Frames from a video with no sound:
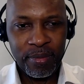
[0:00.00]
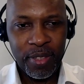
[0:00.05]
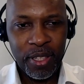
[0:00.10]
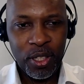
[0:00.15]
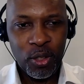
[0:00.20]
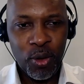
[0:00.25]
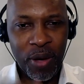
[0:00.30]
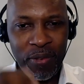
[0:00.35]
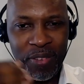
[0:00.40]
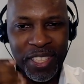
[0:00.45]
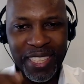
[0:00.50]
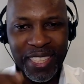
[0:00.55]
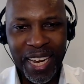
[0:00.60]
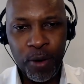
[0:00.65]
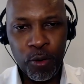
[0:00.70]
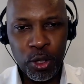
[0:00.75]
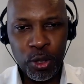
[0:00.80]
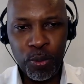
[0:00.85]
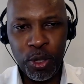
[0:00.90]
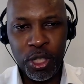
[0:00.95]
You have to take
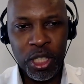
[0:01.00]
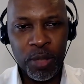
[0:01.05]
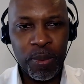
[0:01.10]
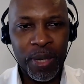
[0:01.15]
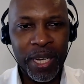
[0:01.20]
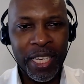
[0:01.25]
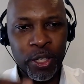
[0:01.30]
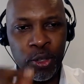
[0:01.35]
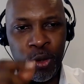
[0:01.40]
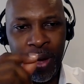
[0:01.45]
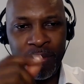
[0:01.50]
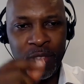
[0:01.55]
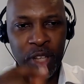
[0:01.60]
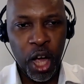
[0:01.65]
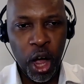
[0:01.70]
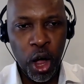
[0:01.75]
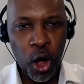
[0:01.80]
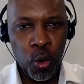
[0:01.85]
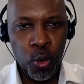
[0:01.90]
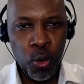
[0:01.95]
responsibility. You have to
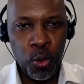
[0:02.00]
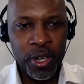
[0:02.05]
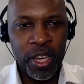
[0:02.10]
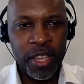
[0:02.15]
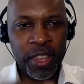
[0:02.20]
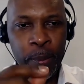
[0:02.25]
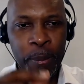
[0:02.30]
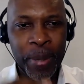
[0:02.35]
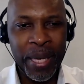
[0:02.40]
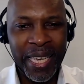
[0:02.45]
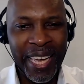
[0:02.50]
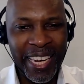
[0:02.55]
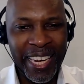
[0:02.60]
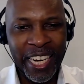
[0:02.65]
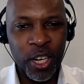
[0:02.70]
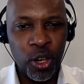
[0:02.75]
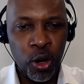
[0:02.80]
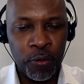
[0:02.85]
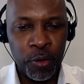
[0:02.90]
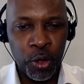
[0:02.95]
own the
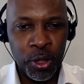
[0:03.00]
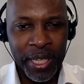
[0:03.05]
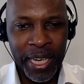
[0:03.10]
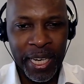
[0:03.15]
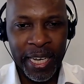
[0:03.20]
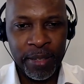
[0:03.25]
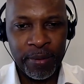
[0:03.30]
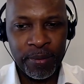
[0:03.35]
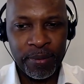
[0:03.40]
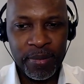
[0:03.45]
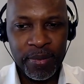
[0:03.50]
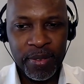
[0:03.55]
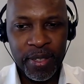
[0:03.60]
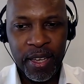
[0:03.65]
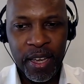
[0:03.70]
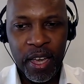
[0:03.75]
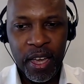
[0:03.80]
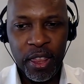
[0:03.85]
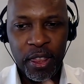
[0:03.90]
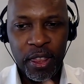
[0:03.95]
beginning of your day.
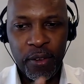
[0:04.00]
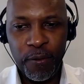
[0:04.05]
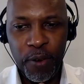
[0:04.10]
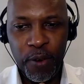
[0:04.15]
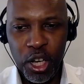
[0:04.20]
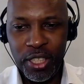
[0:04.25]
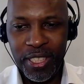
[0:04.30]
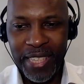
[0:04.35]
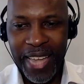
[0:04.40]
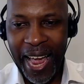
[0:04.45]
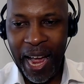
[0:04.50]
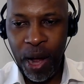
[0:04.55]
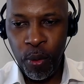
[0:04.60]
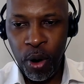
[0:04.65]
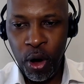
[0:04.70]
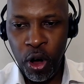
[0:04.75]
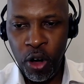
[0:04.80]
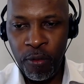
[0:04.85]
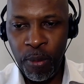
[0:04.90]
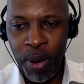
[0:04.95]
The first
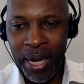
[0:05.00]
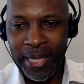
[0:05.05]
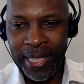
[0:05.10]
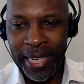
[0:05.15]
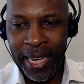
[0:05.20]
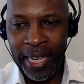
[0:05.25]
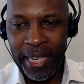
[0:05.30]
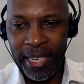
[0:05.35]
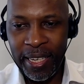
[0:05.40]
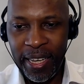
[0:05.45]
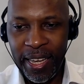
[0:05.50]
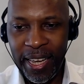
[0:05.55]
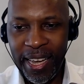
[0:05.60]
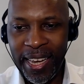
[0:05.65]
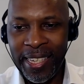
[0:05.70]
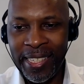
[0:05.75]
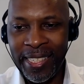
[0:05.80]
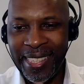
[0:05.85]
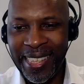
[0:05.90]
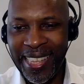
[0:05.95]
hour of my day
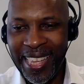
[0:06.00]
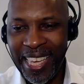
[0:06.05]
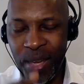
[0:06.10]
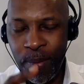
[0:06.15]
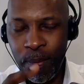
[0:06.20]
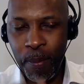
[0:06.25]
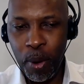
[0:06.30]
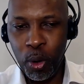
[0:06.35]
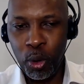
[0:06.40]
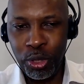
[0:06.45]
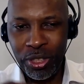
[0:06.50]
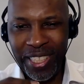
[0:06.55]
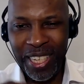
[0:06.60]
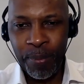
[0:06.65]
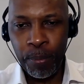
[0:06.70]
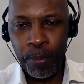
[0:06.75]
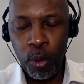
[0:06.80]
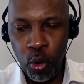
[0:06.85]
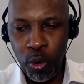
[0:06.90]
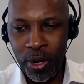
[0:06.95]
is the most
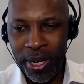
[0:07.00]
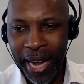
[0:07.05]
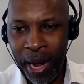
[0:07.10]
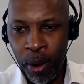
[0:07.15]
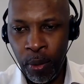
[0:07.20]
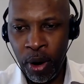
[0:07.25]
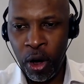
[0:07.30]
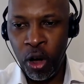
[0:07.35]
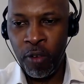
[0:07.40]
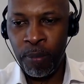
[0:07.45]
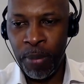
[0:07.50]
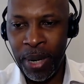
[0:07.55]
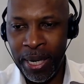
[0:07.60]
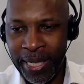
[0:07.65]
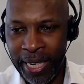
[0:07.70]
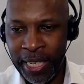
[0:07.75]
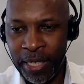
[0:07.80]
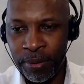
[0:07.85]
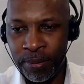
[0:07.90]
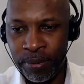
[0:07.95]
important hour of my day.